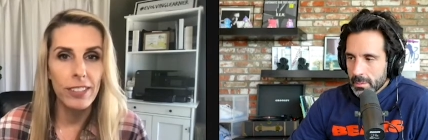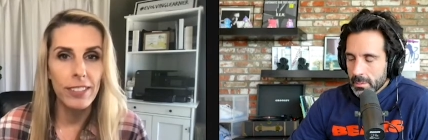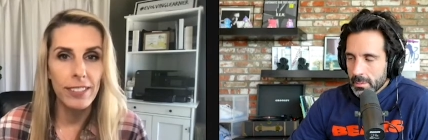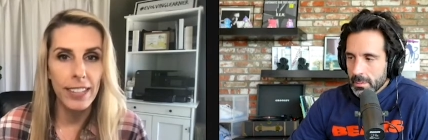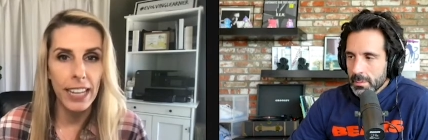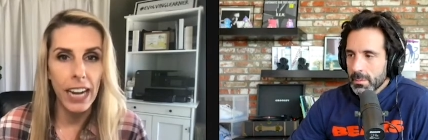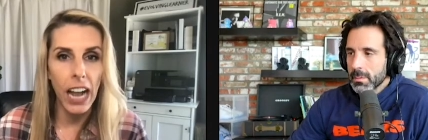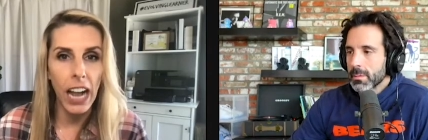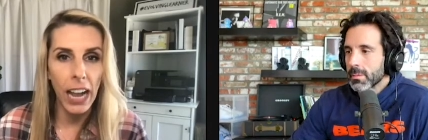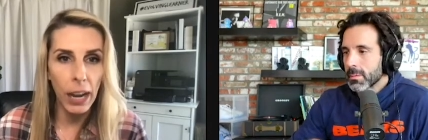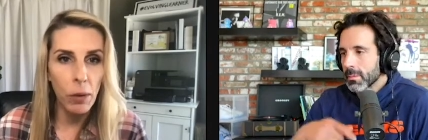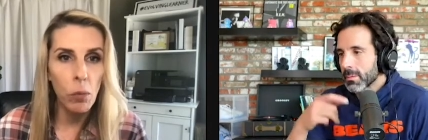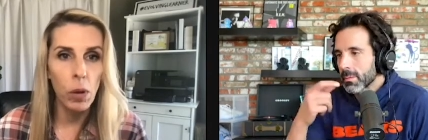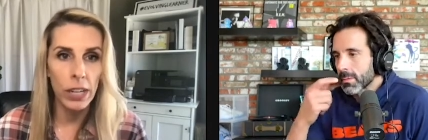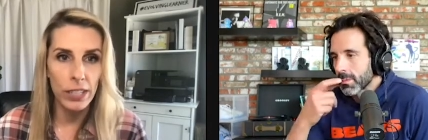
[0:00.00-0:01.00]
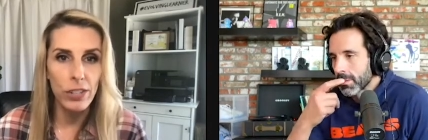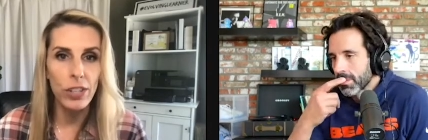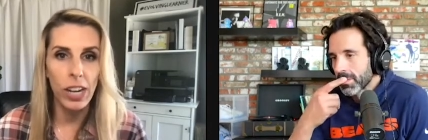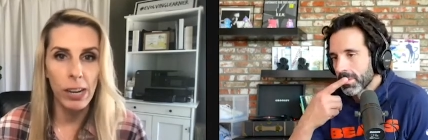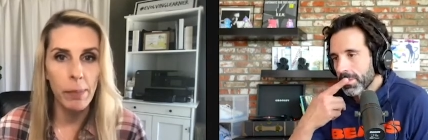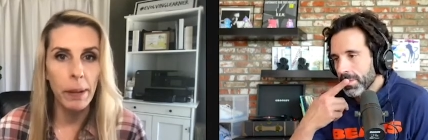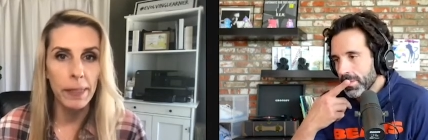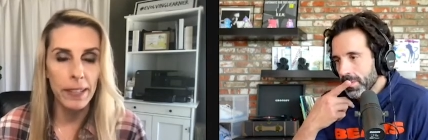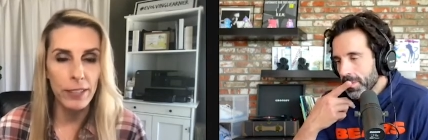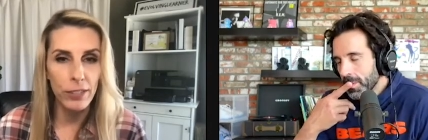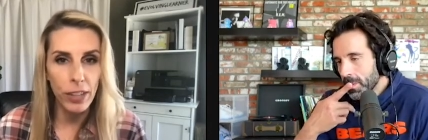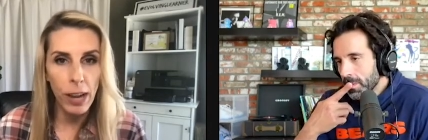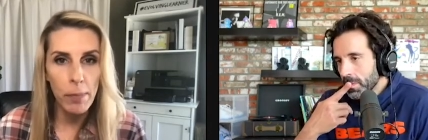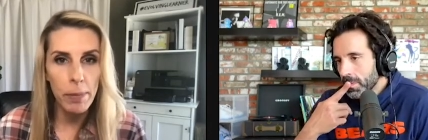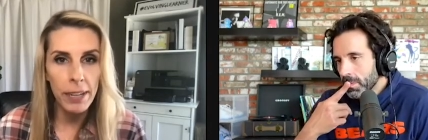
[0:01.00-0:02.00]
Speaker 1: said, I want to talk about this
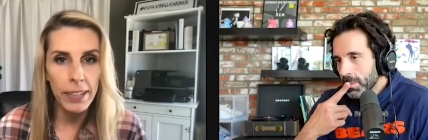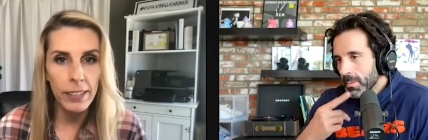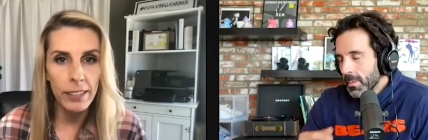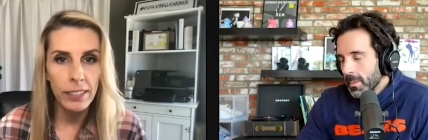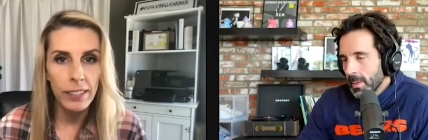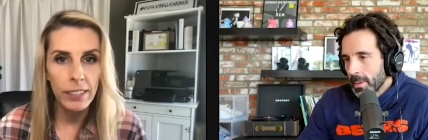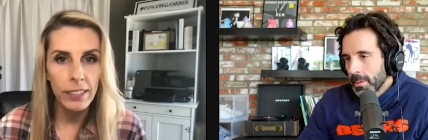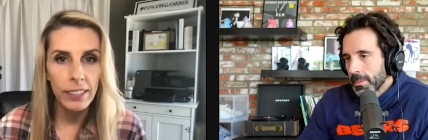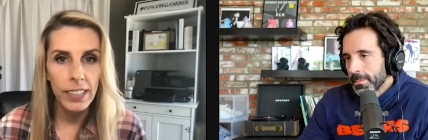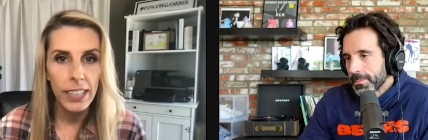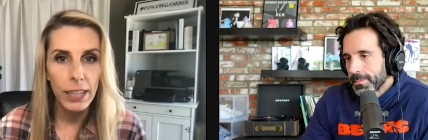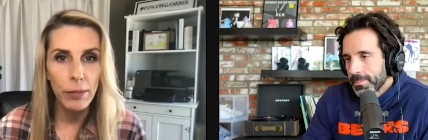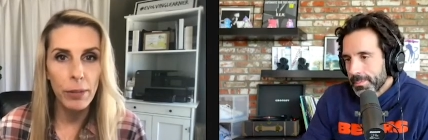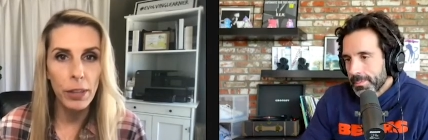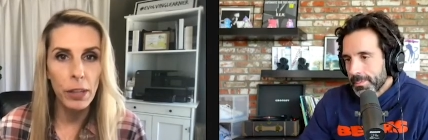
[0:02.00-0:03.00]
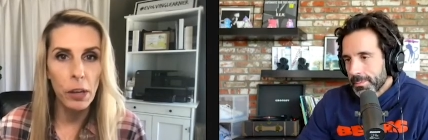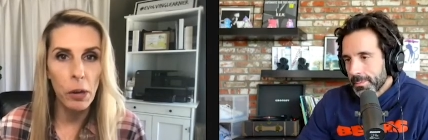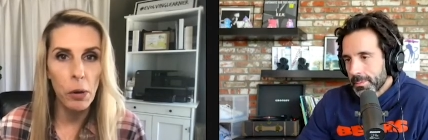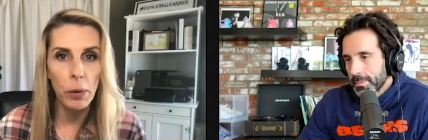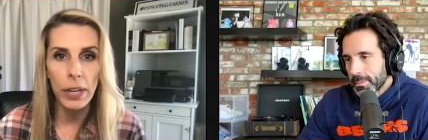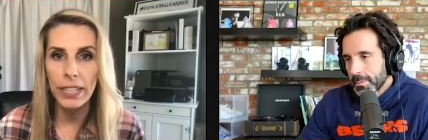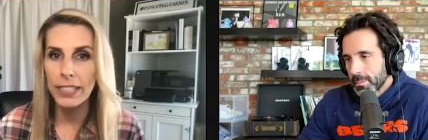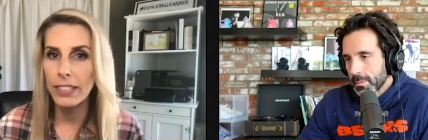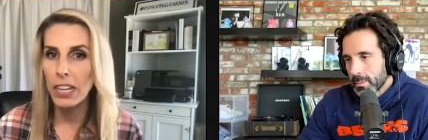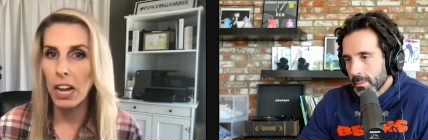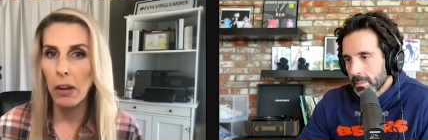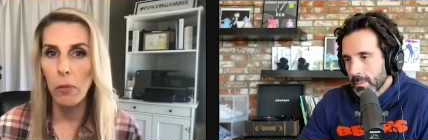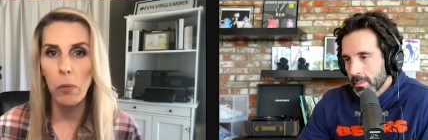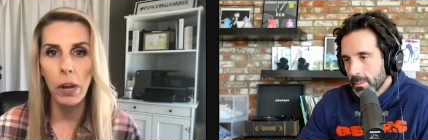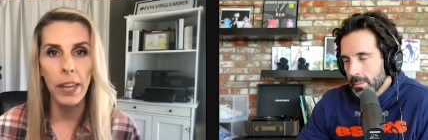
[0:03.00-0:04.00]
topic, even though it's
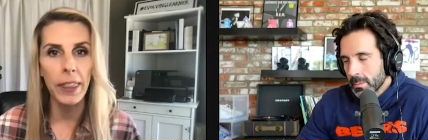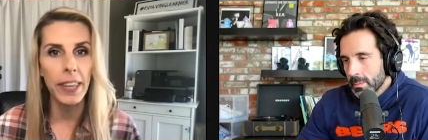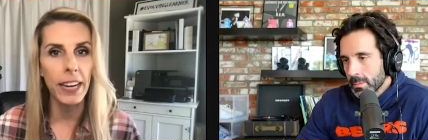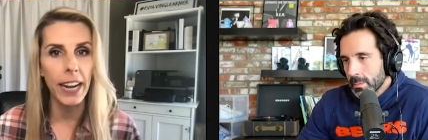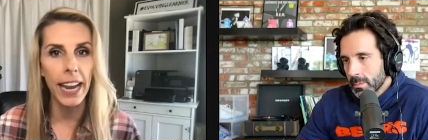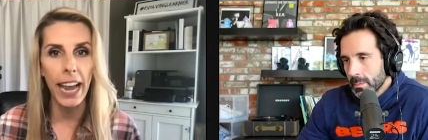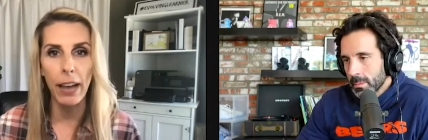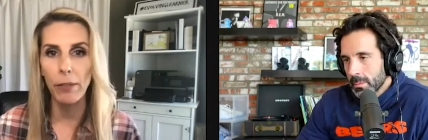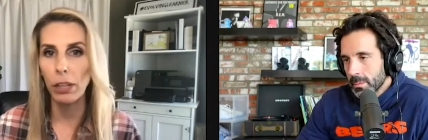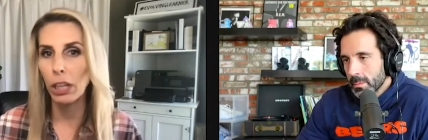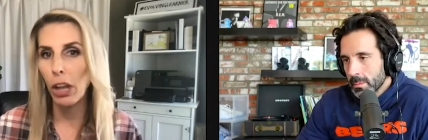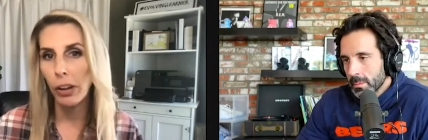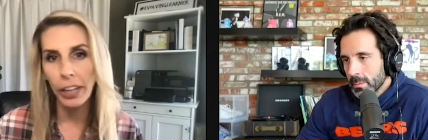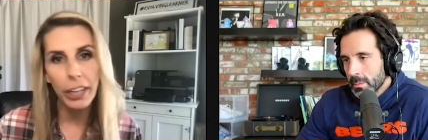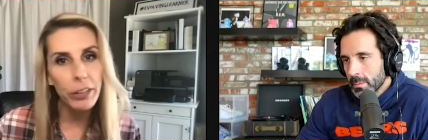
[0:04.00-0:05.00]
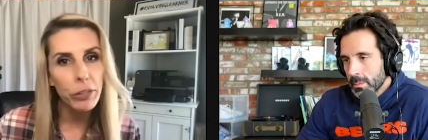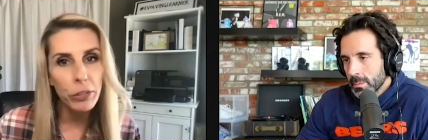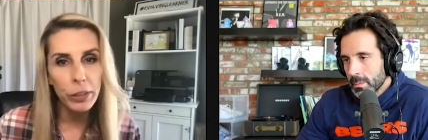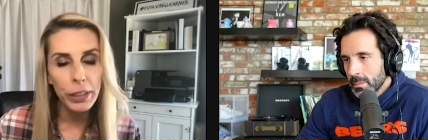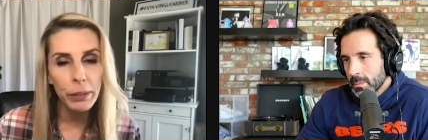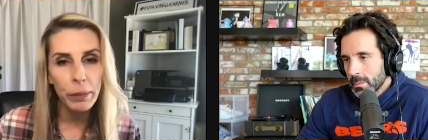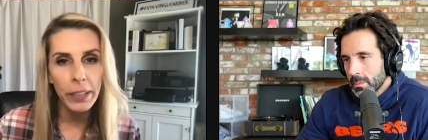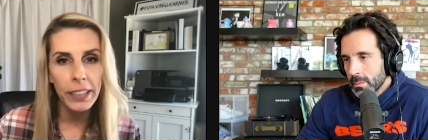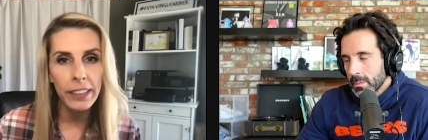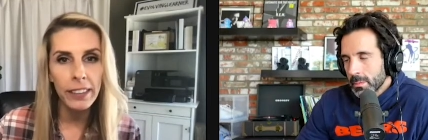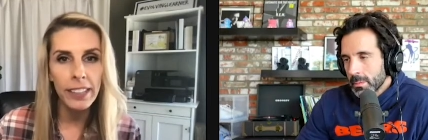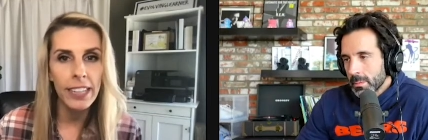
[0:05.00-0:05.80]
not one that I have a long history with.